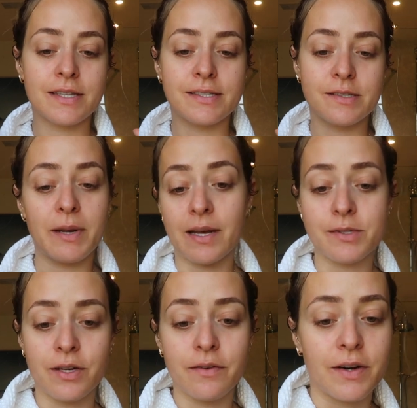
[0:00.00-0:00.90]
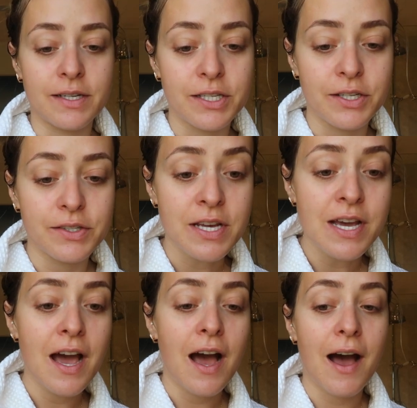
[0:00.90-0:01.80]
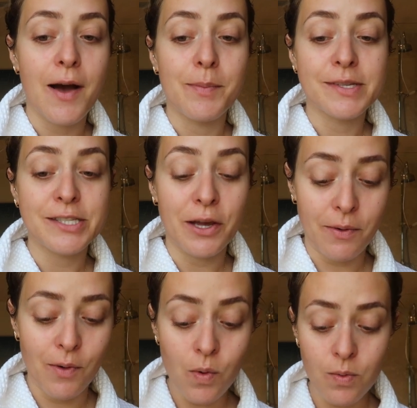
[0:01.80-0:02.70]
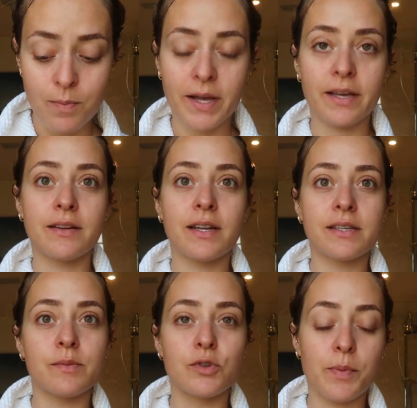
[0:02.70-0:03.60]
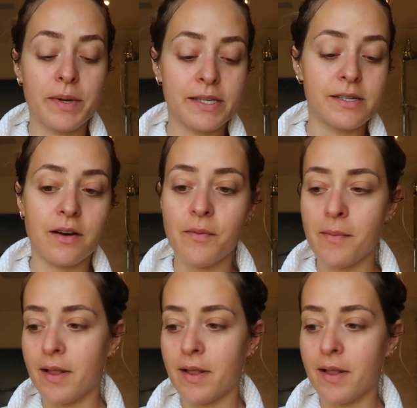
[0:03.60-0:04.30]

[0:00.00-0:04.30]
this has been absolutely fine to use. Oh my goodness, I'm dropping stuff.